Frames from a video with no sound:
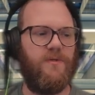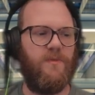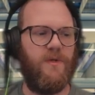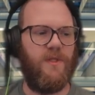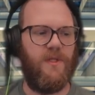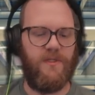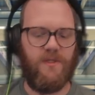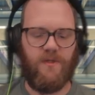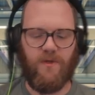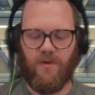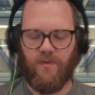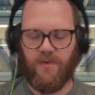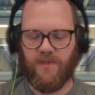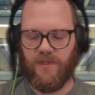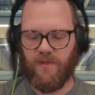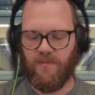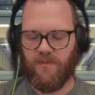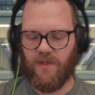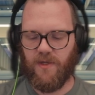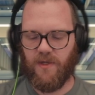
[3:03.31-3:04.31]
But let's go with
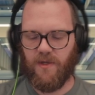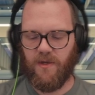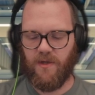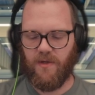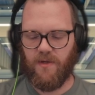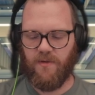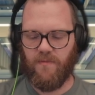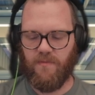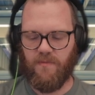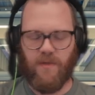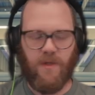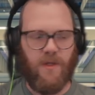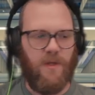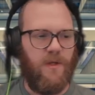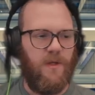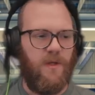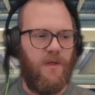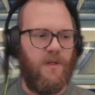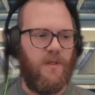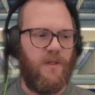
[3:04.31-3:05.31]
something
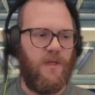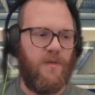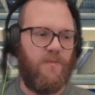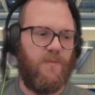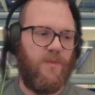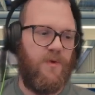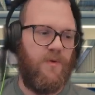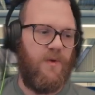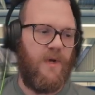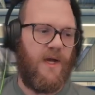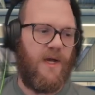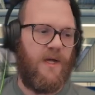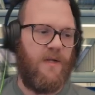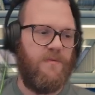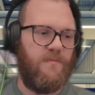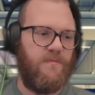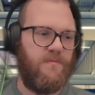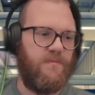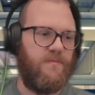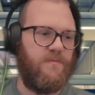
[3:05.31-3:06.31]
like blue hat.
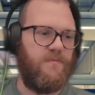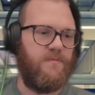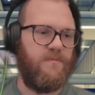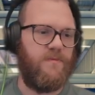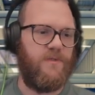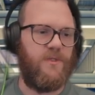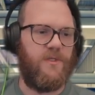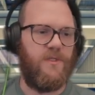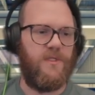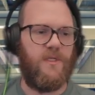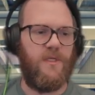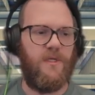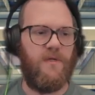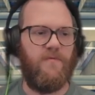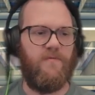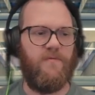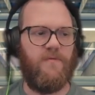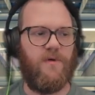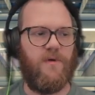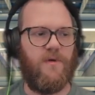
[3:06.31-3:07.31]
Let's just see if
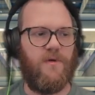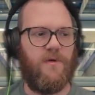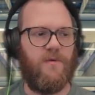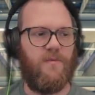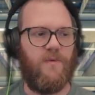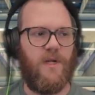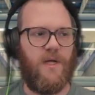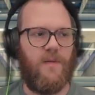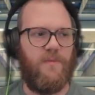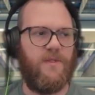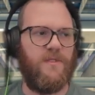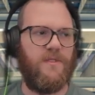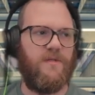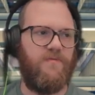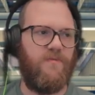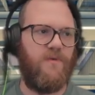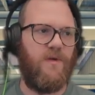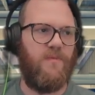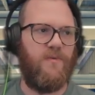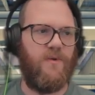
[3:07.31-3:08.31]
what happens if
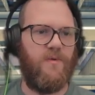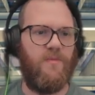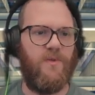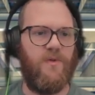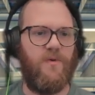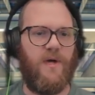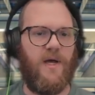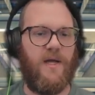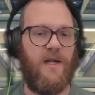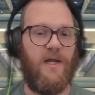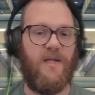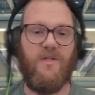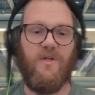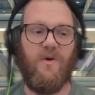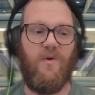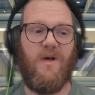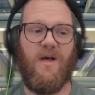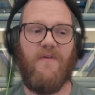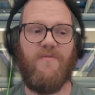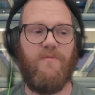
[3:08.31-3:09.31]
we put a blue hat. I
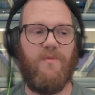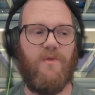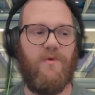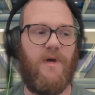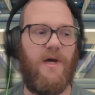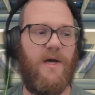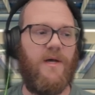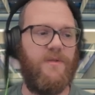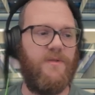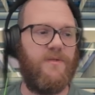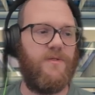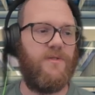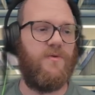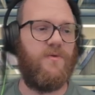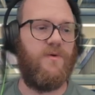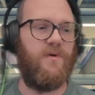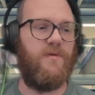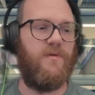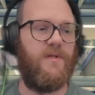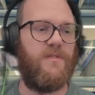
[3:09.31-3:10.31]
don't have a blue hat in the
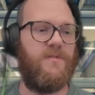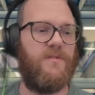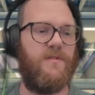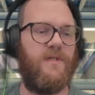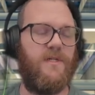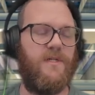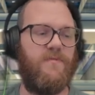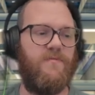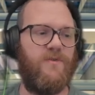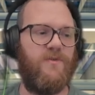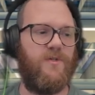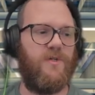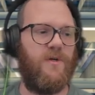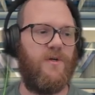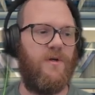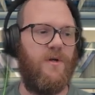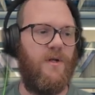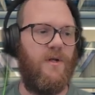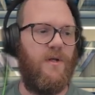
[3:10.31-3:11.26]
store. That's for sure.